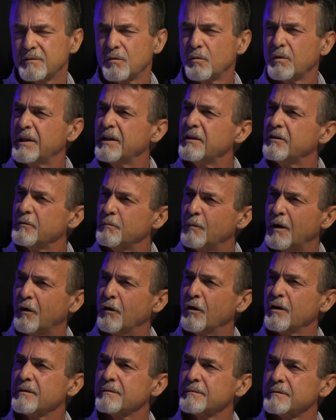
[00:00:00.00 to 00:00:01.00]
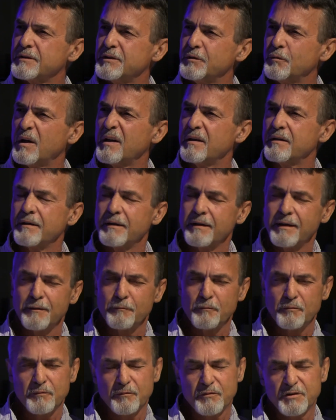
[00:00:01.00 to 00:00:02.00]
talking to my aunt, she wanted to
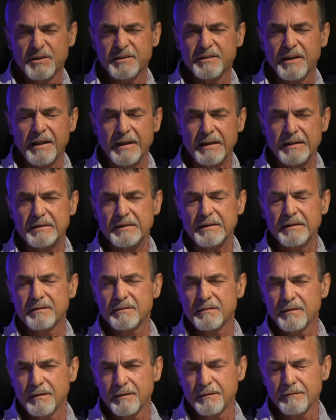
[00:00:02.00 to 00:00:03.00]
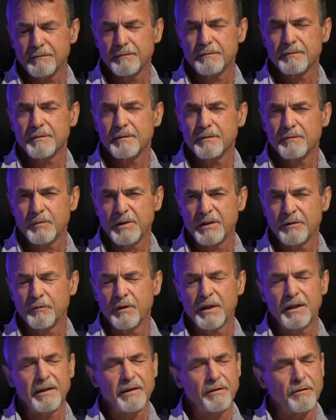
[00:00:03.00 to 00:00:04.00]
know, she's 86, and we
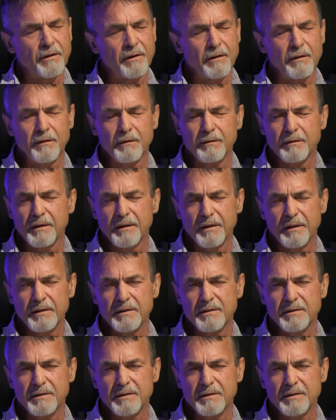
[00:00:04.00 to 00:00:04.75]
really got along.